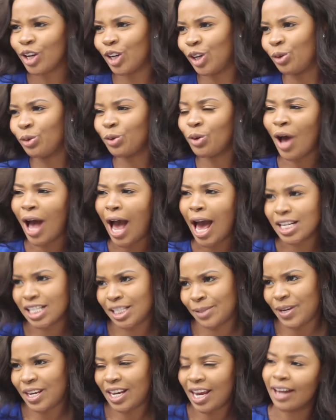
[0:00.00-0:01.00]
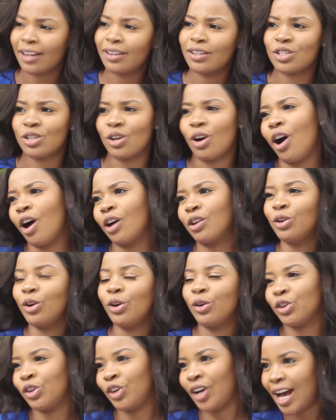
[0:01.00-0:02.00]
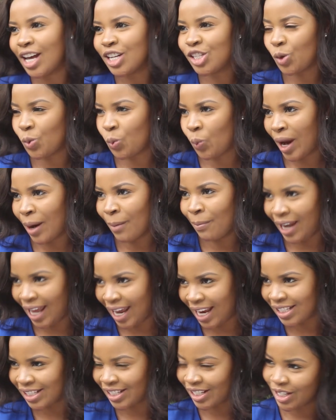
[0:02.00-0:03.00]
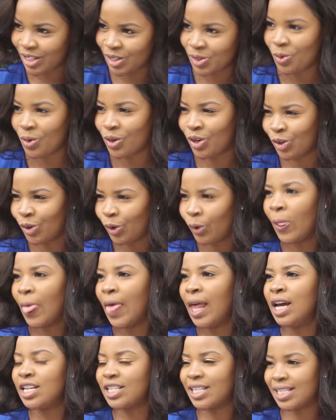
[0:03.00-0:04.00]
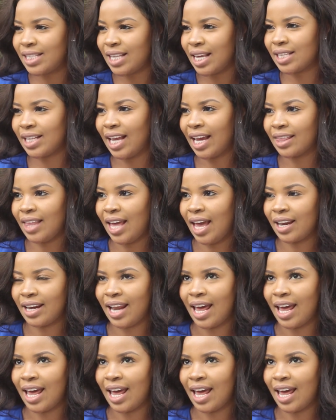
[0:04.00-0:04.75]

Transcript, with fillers: you don't know how to speak English. Oh, no, you guys don't wear blazers or, you know, just things like that.